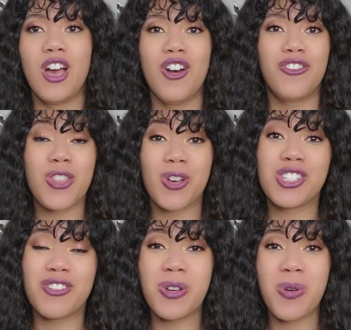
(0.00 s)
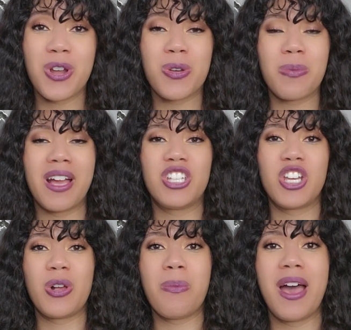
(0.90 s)
For those of you who are new to my
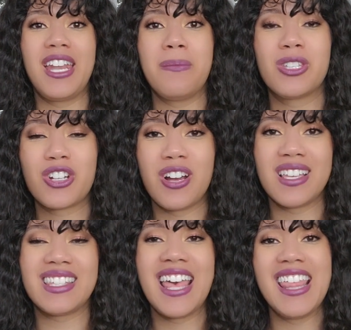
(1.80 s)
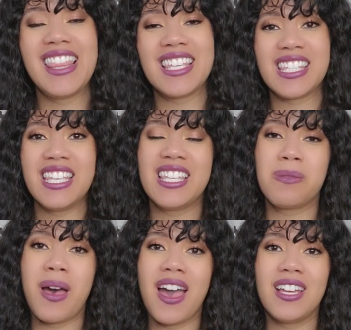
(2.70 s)
channel, my name is Chris, and this is
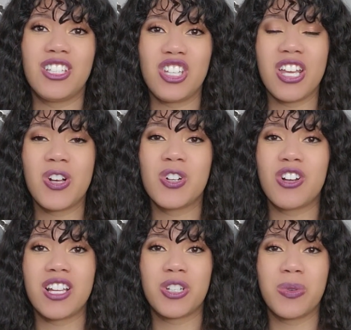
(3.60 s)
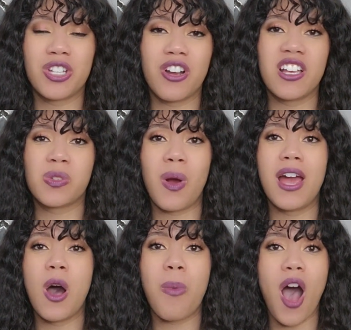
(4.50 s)
my channel, Crush It with Chris, where I help